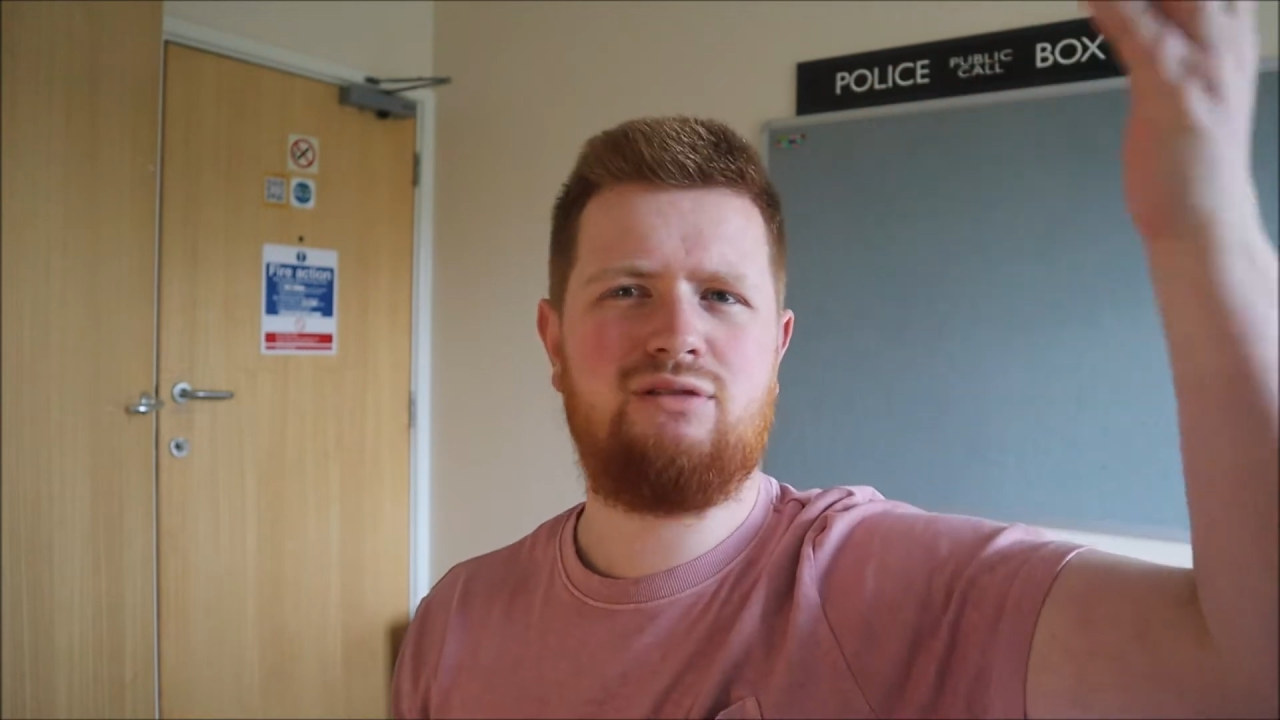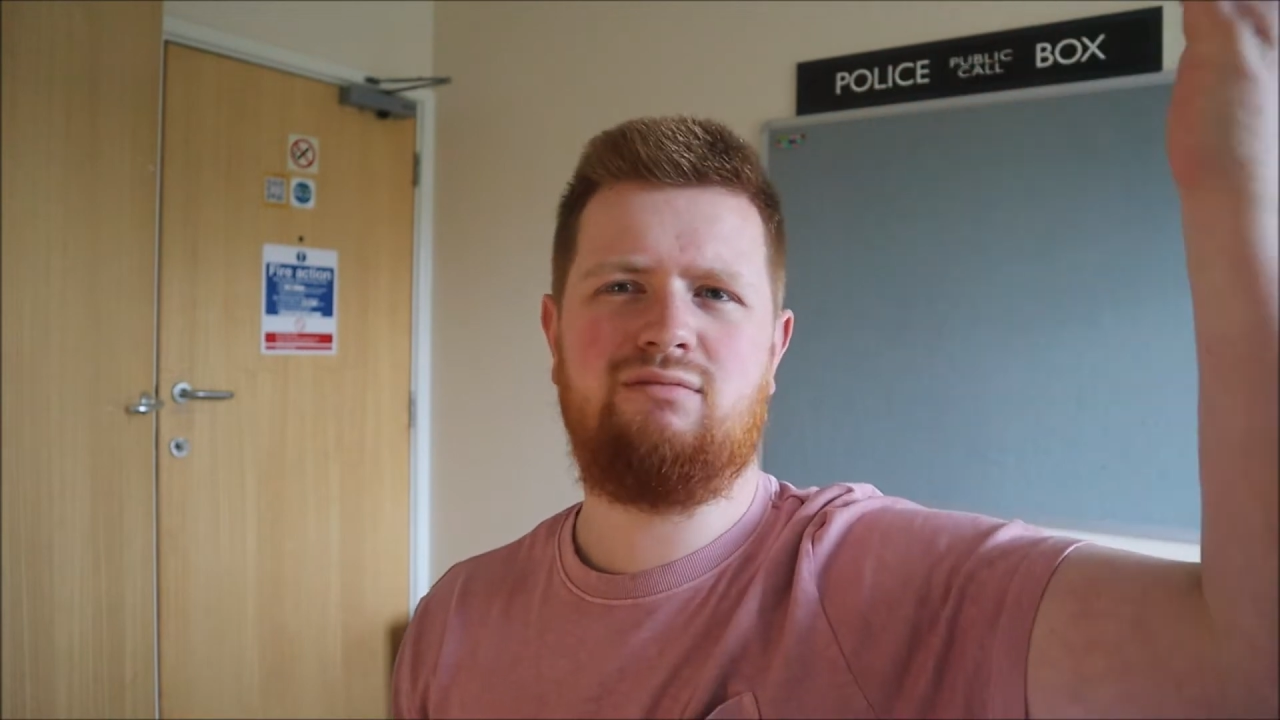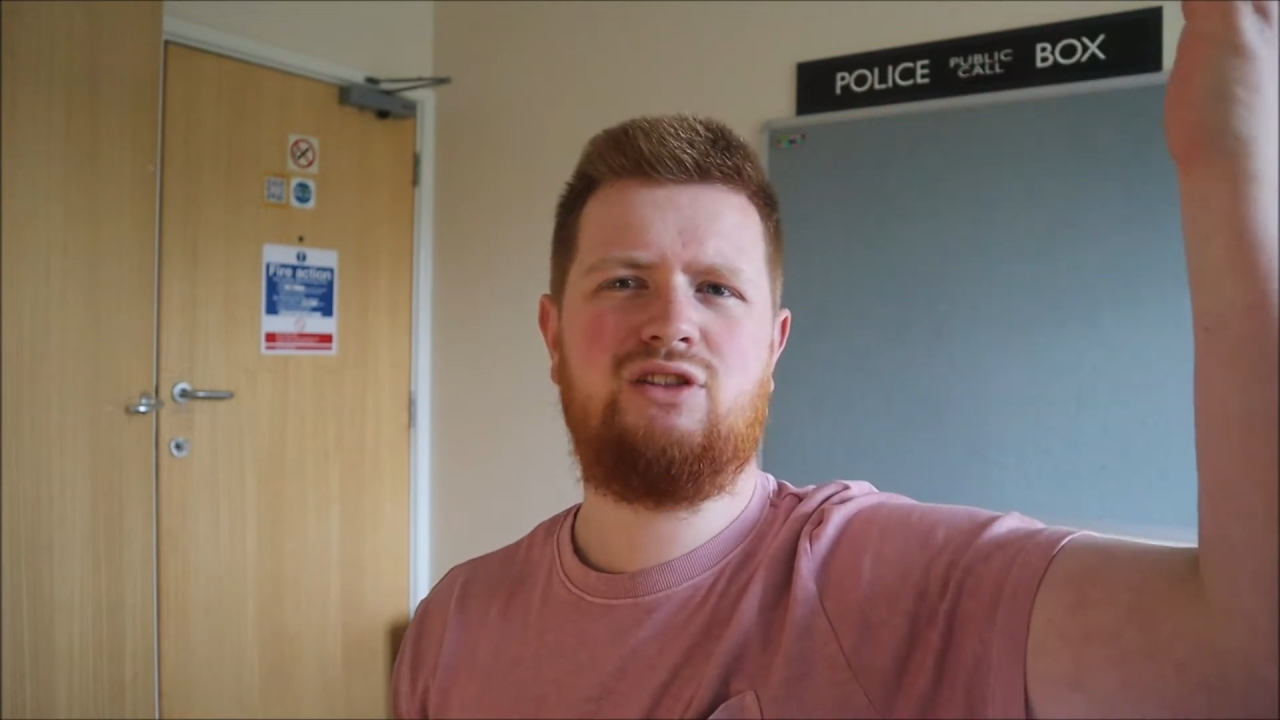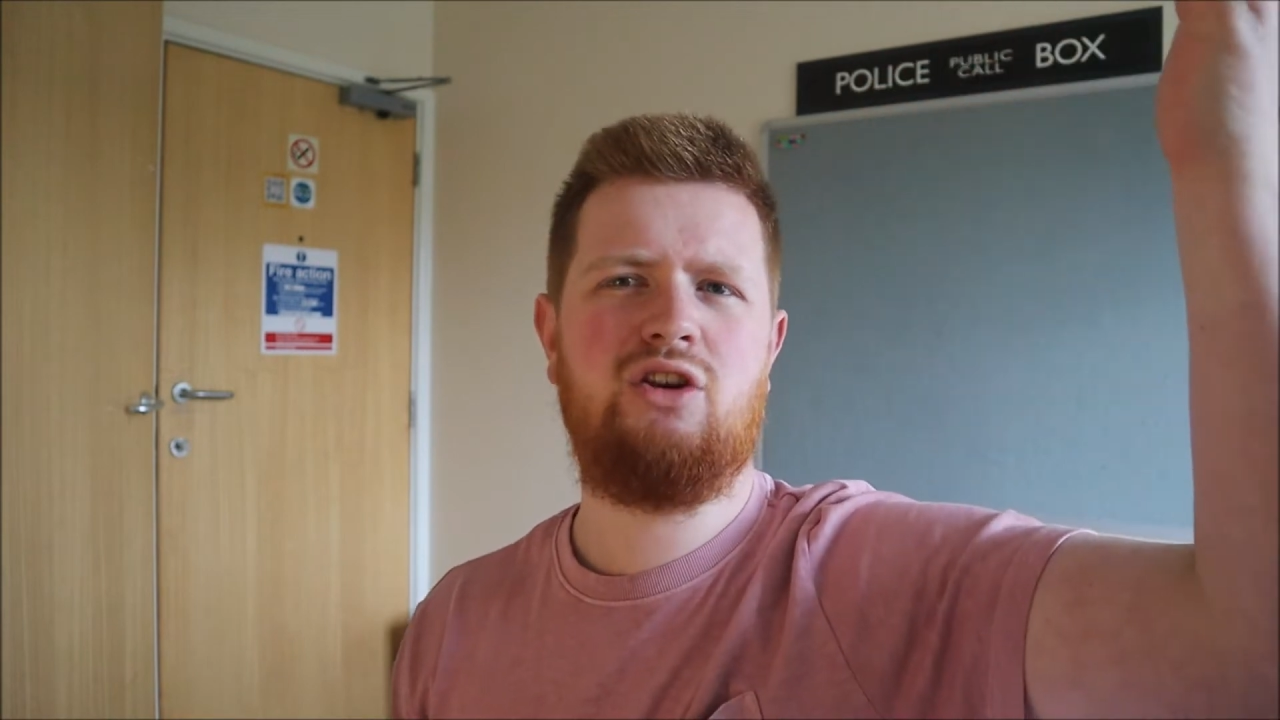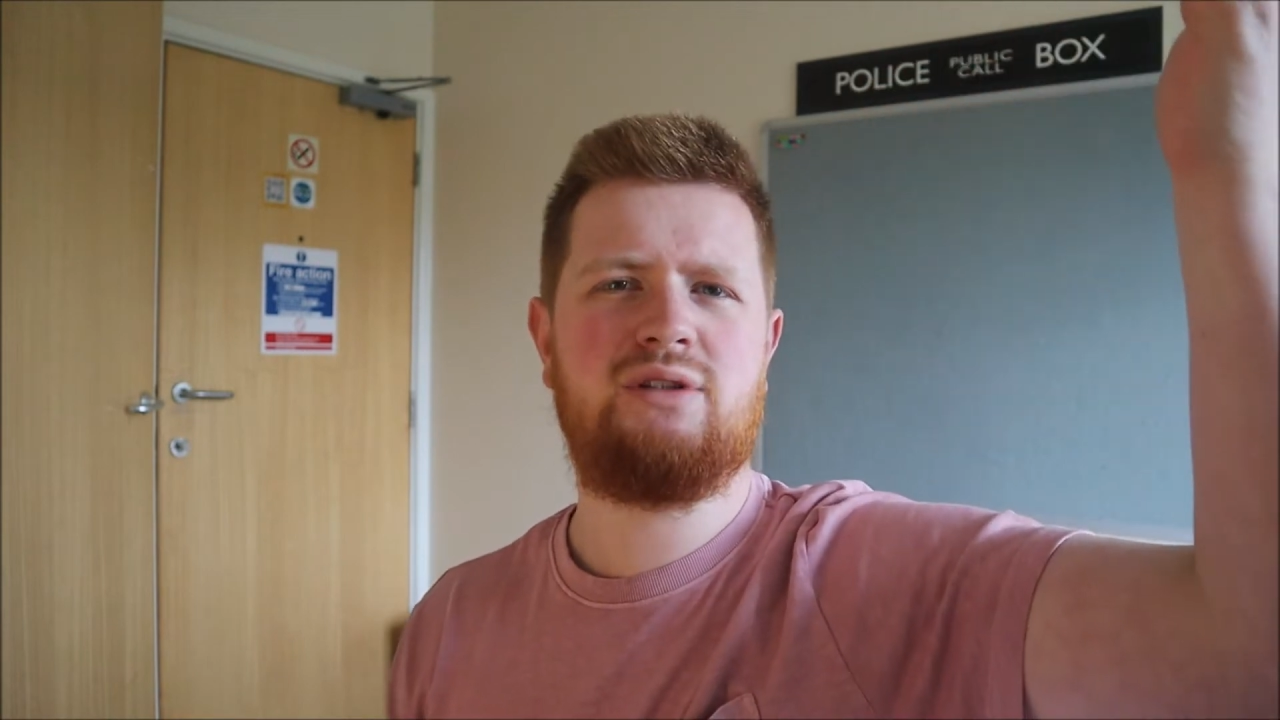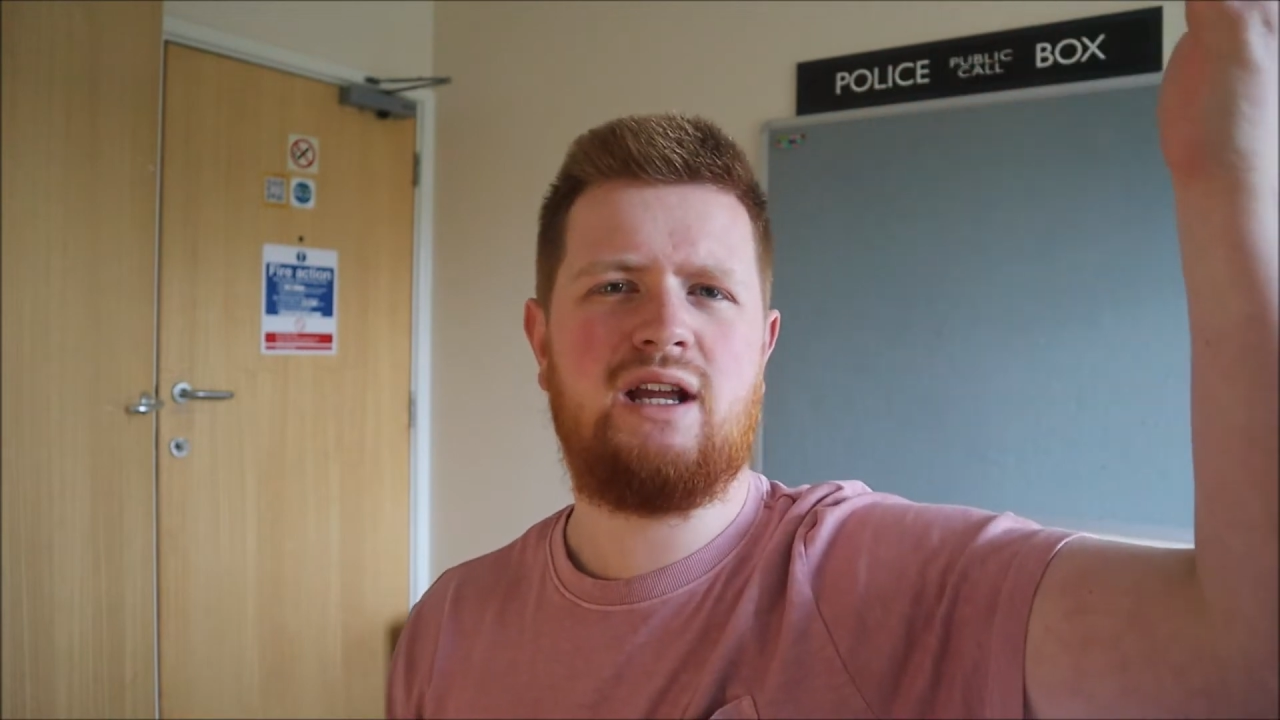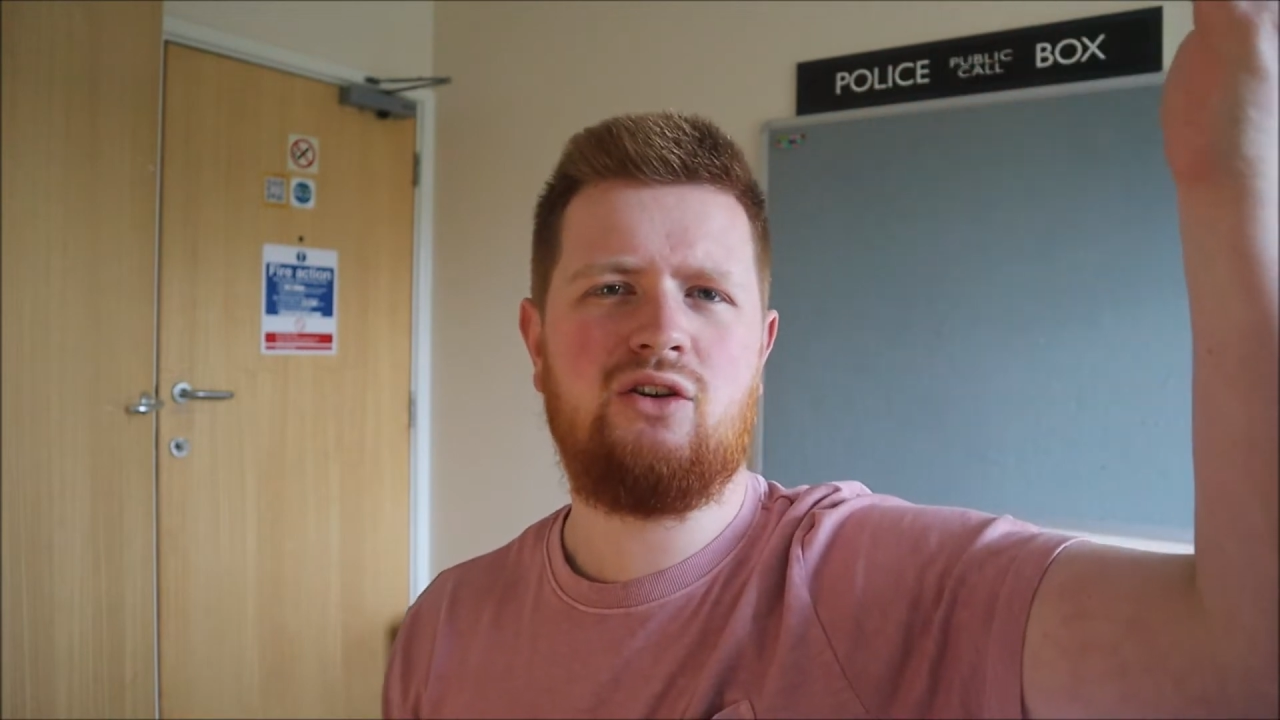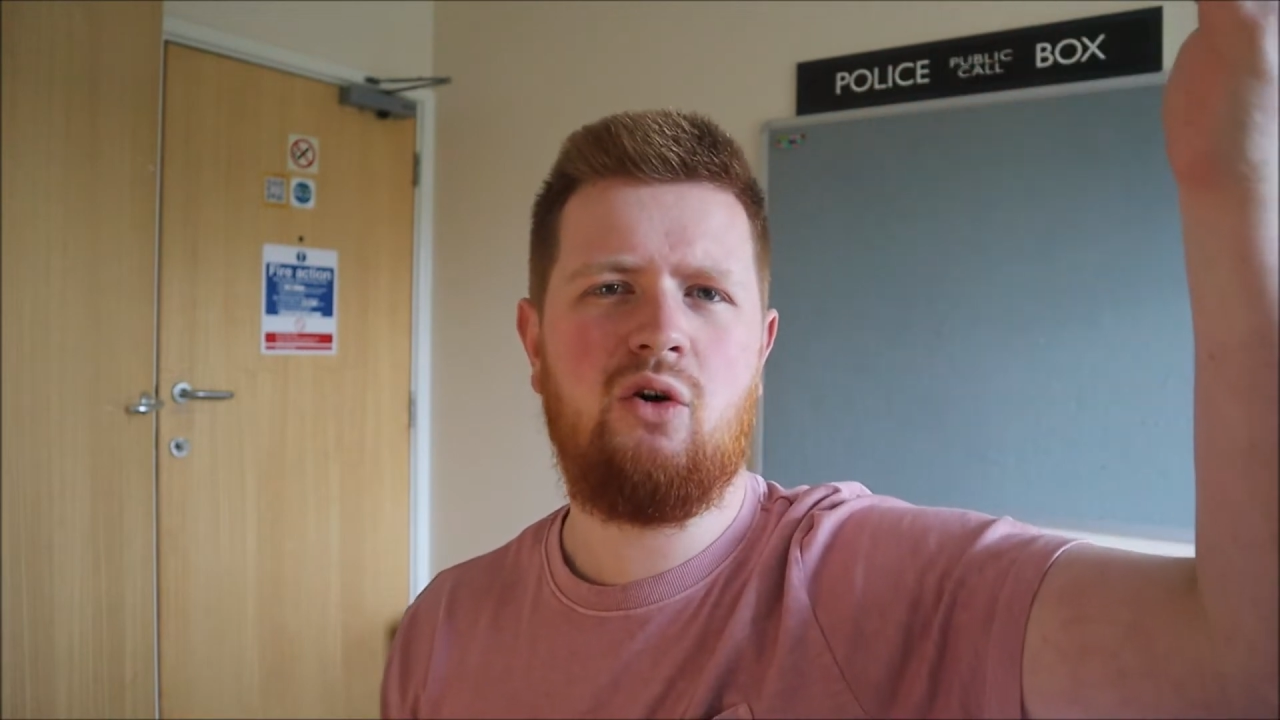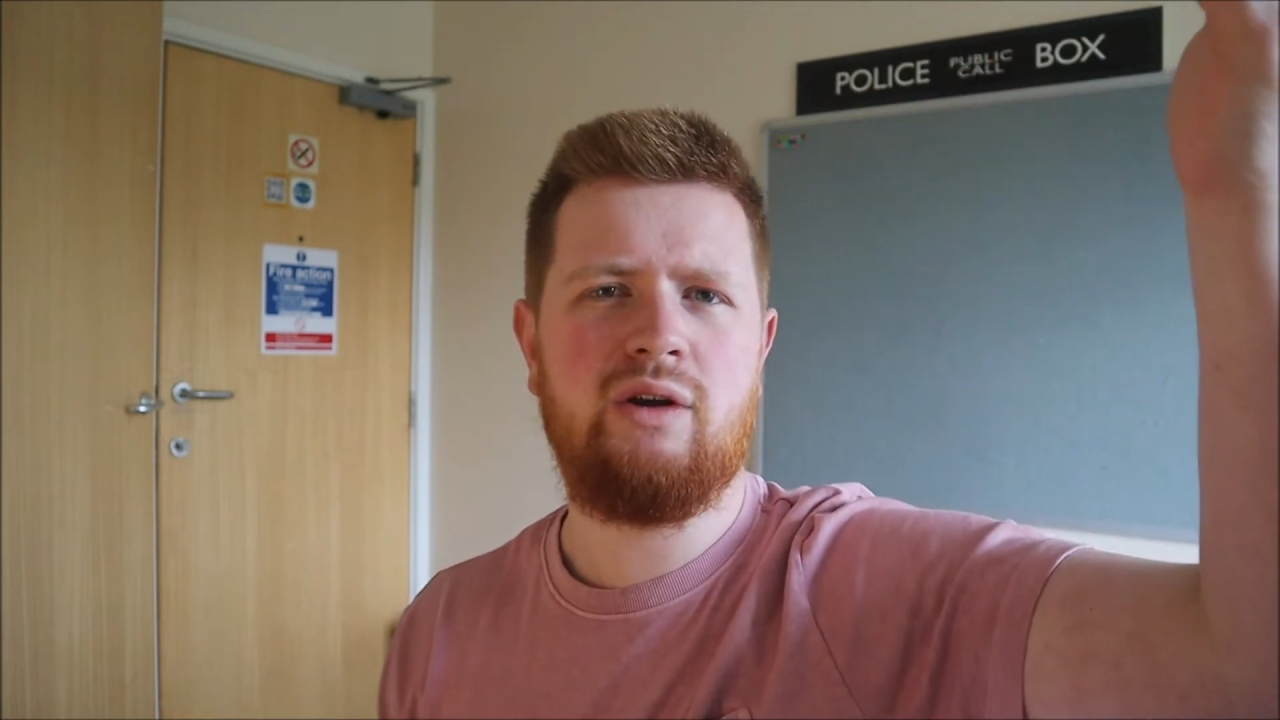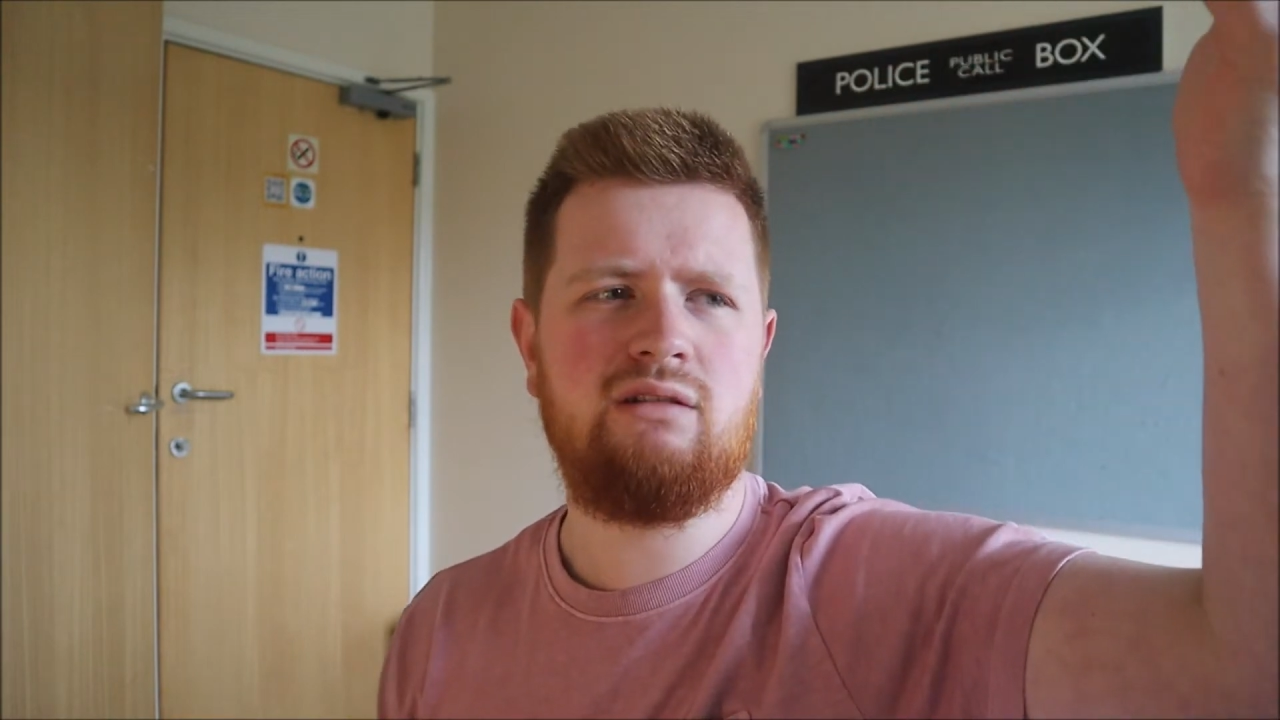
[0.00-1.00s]
2-cent
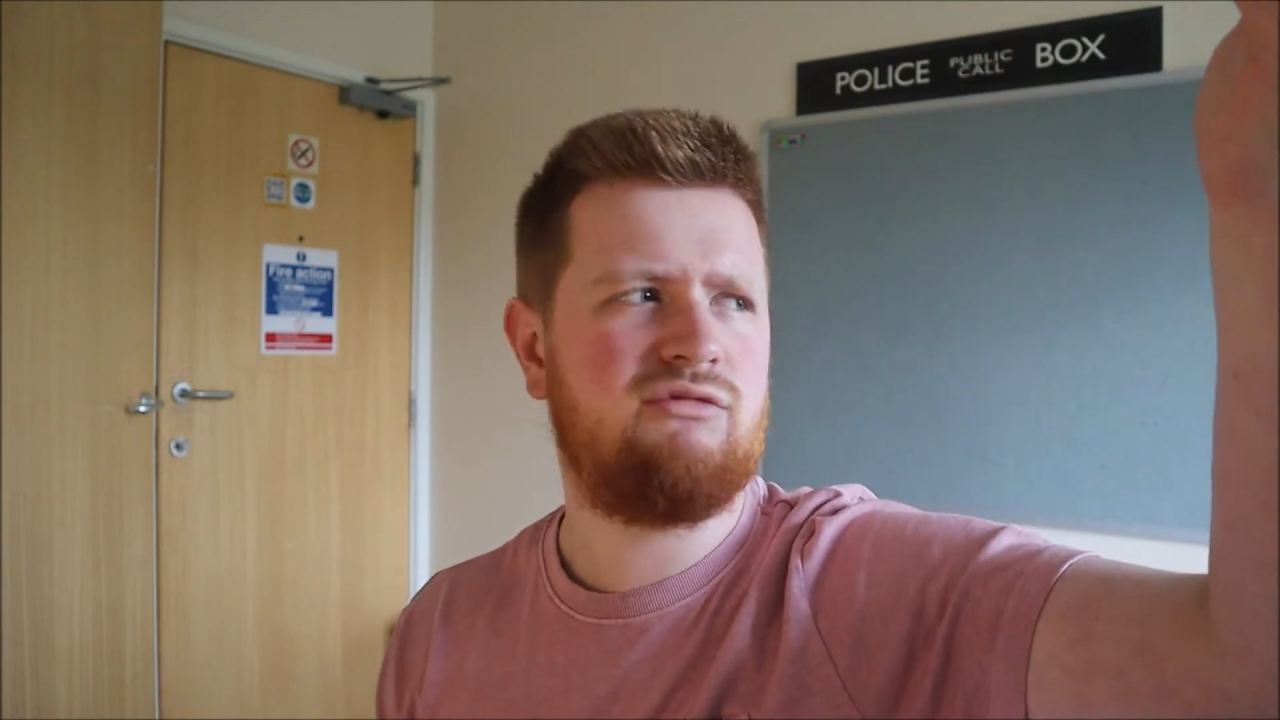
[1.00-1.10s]
coin,